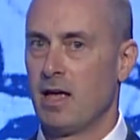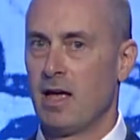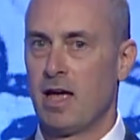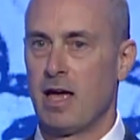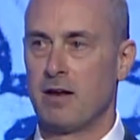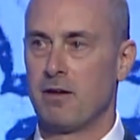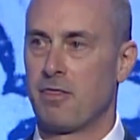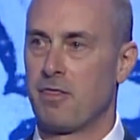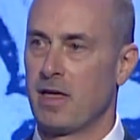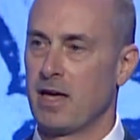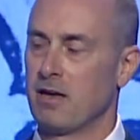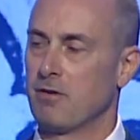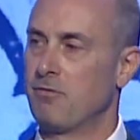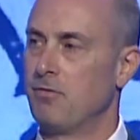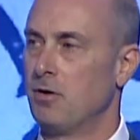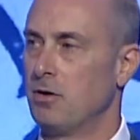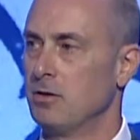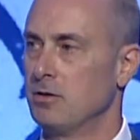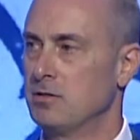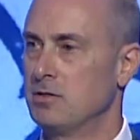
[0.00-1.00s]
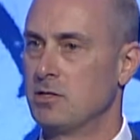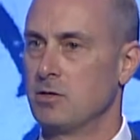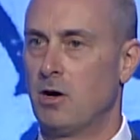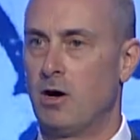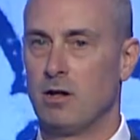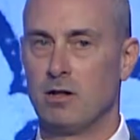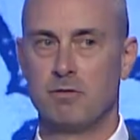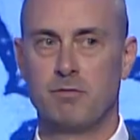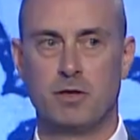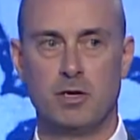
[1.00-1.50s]
and thankful to
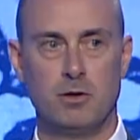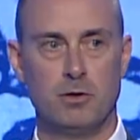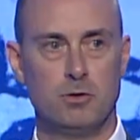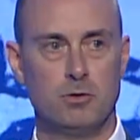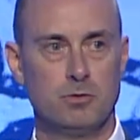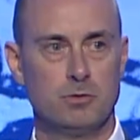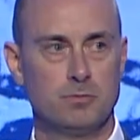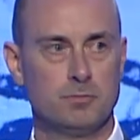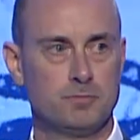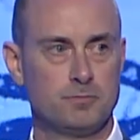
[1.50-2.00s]
all of you.